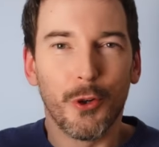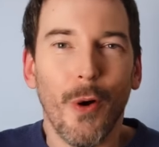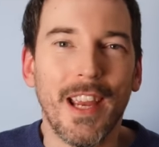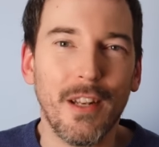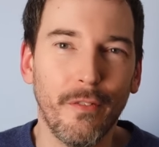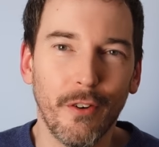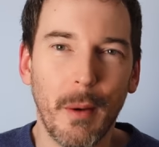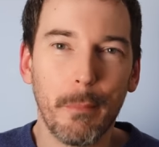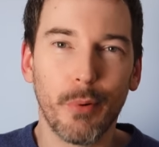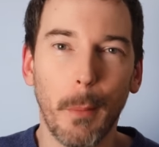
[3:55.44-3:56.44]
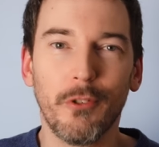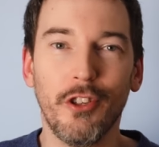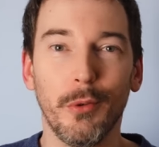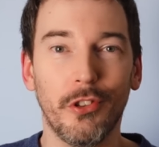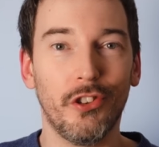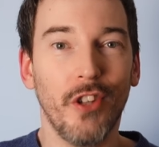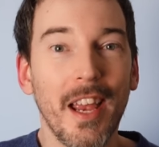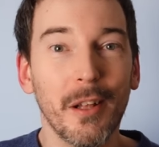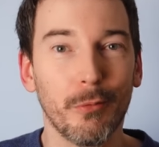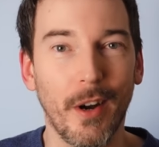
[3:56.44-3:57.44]
great for impromptu
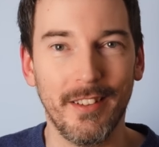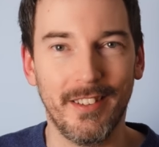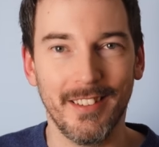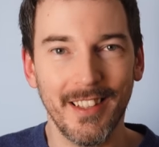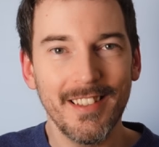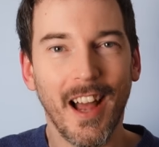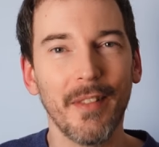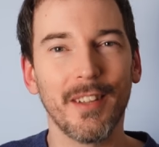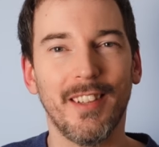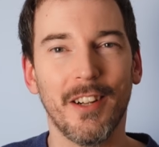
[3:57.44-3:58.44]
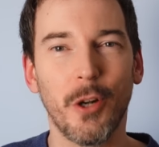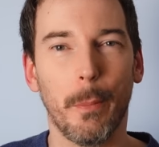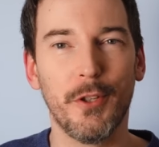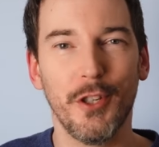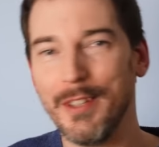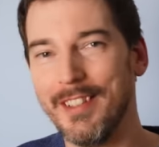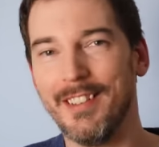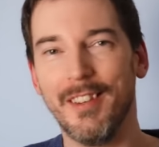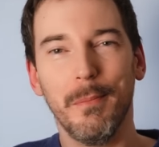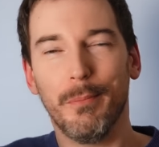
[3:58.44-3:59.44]
snail races and other such
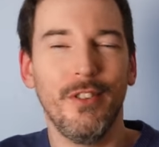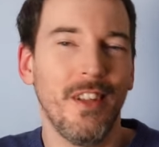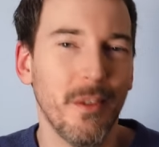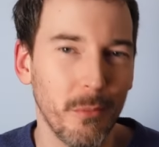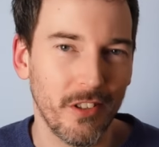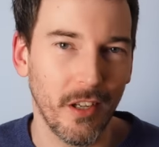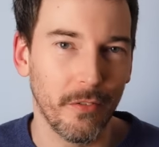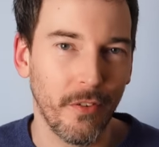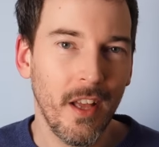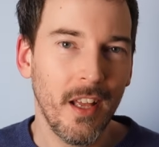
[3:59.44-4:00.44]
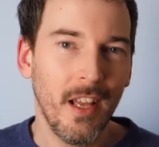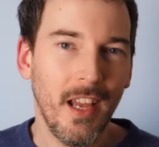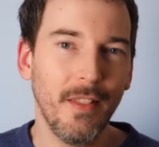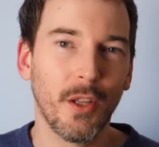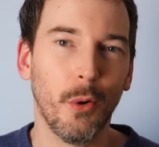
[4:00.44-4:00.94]
opportunities that present themselves in the